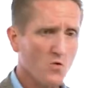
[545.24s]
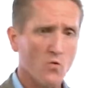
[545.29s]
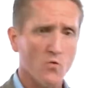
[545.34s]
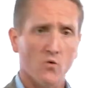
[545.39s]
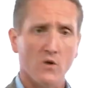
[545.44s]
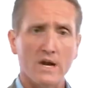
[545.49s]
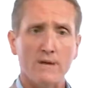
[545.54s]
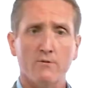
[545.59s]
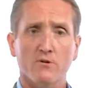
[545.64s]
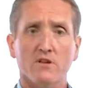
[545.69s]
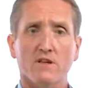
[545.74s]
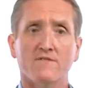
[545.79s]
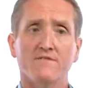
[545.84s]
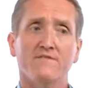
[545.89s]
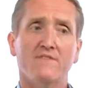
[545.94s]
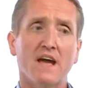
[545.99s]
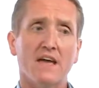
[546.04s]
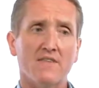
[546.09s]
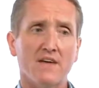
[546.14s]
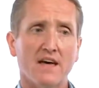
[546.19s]
We're able to
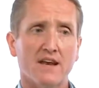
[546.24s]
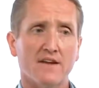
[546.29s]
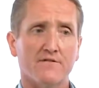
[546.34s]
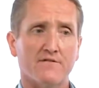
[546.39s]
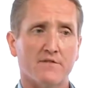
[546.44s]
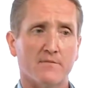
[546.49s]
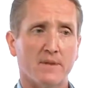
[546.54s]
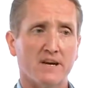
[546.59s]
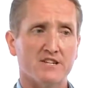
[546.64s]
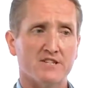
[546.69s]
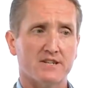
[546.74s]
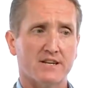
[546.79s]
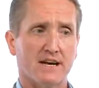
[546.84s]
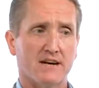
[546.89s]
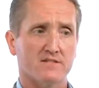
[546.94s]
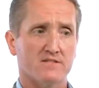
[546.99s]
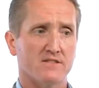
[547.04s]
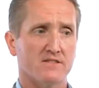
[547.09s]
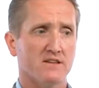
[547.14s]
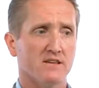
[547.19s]
convey that information
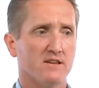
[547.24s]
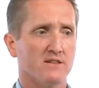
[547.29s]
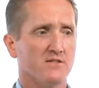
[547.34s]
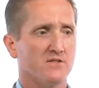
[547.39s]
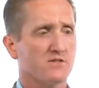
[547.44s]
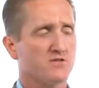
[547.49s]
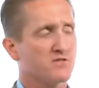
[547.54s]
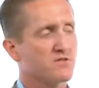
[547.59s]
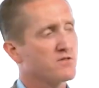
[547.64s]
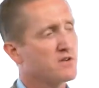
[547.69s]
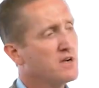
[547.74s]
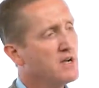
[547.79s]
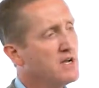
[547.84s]
out to the end user.